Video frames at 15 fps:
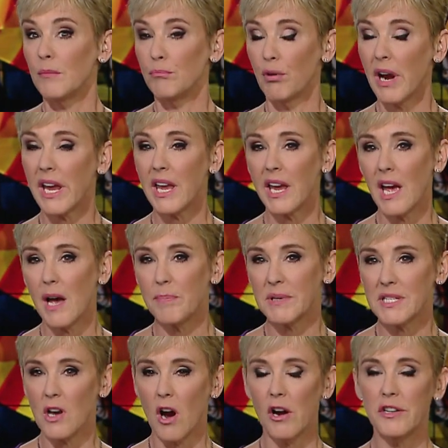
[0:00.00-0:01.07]
Breaking up
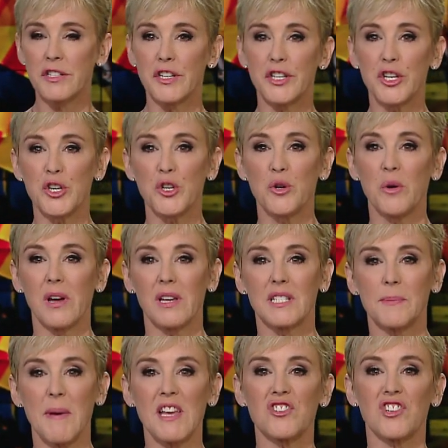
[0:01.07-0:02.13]
is hard to do,
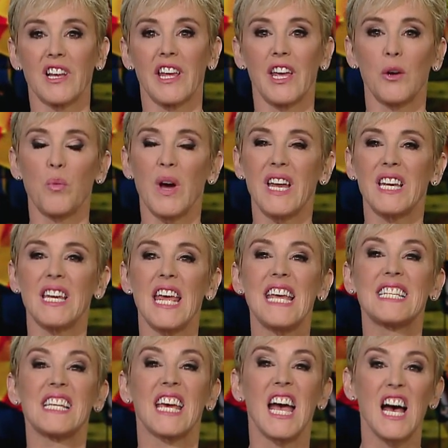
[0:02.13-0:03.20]
especially when
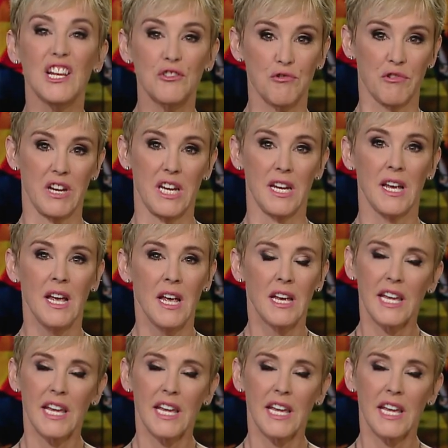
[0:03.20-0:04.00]
it's a country.